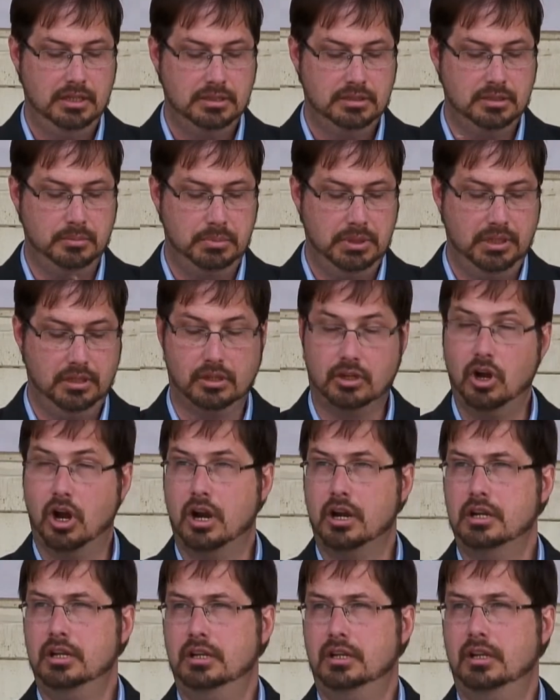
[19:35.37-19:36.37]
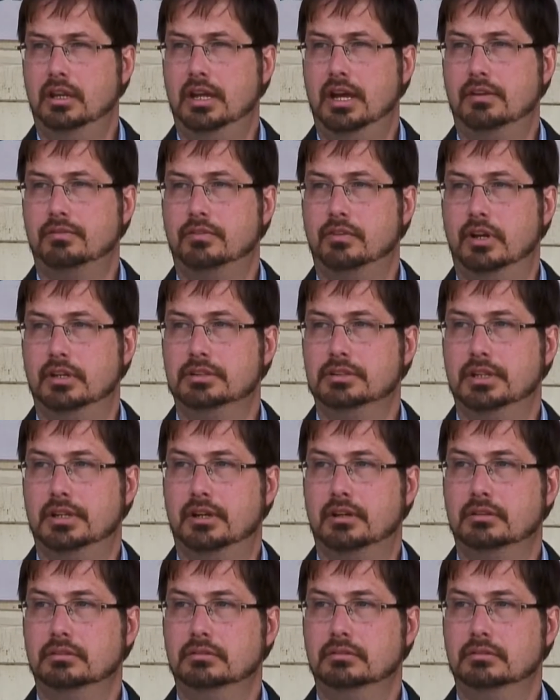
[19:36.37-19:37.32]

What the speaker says: to be the guardian of that frontier.